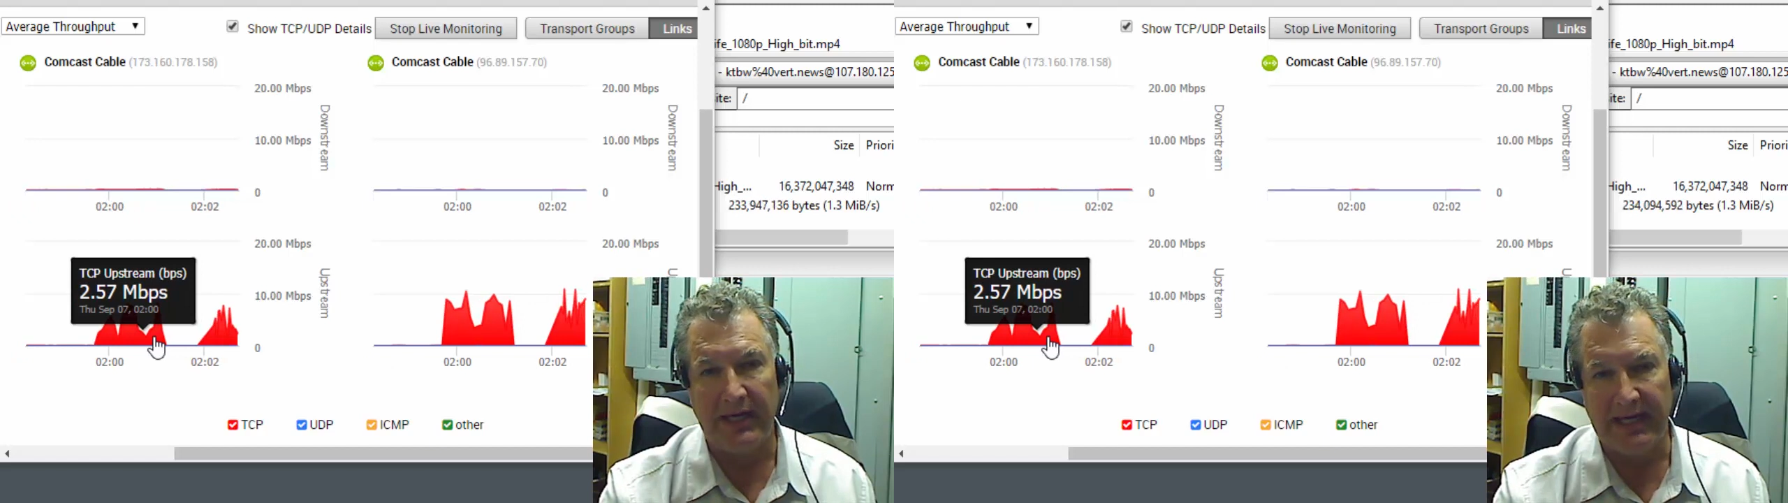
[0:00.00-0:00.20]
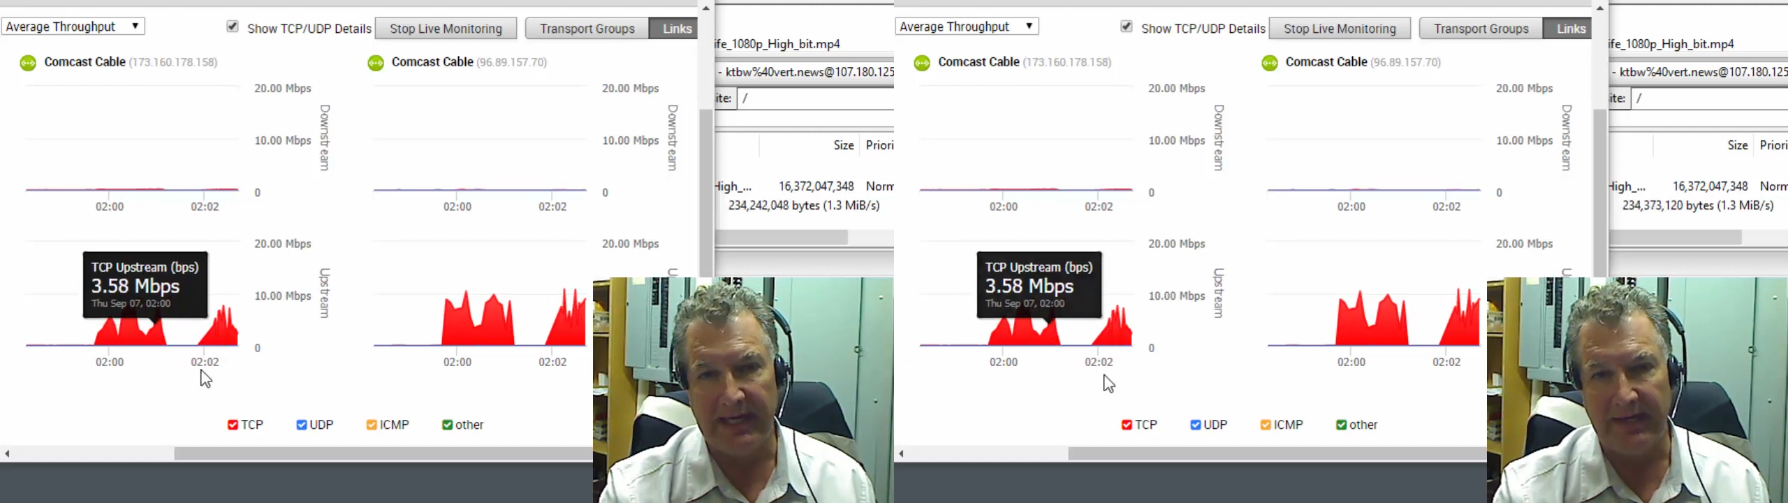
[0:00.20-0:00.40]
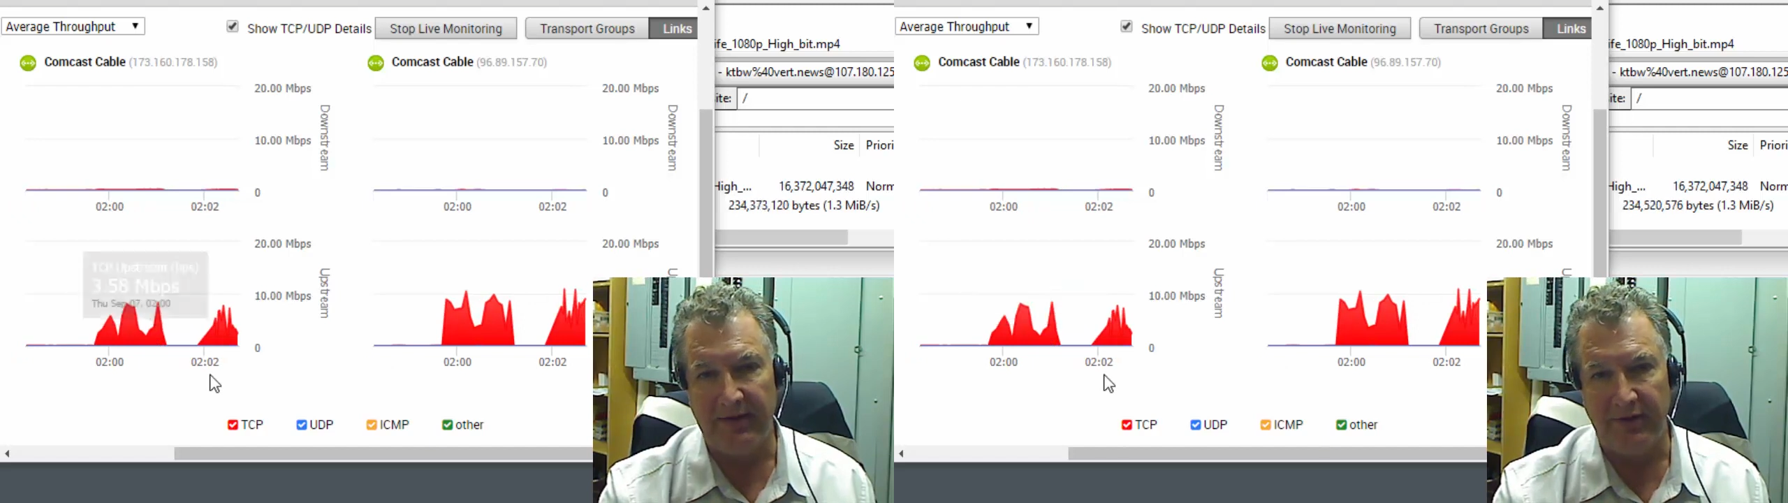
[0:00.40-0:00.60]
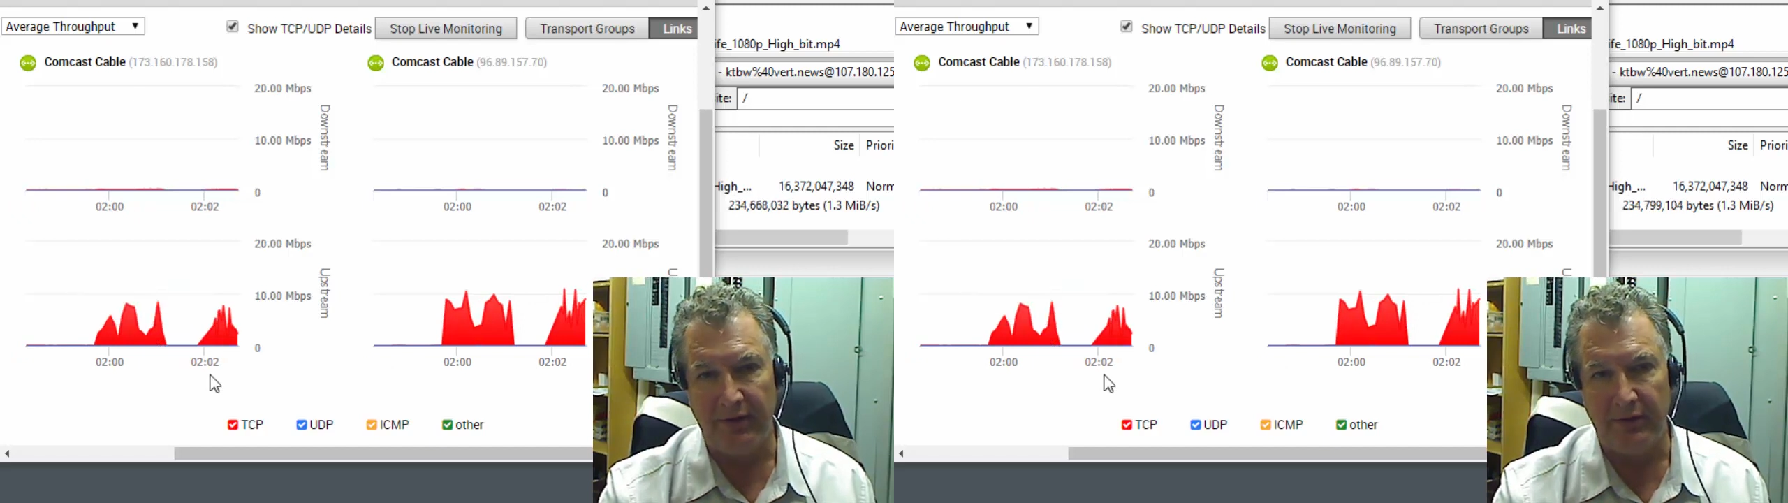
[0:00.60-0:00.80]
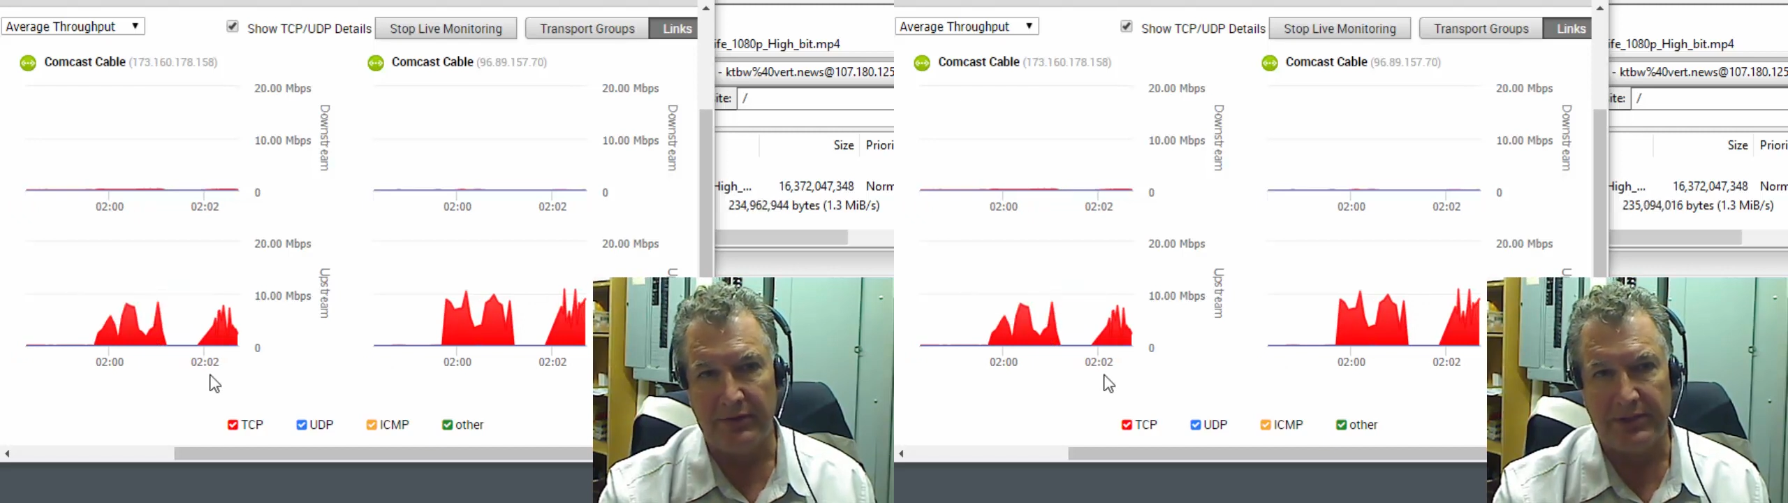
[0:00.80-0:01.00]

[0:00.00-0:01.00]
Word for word: trying to get into.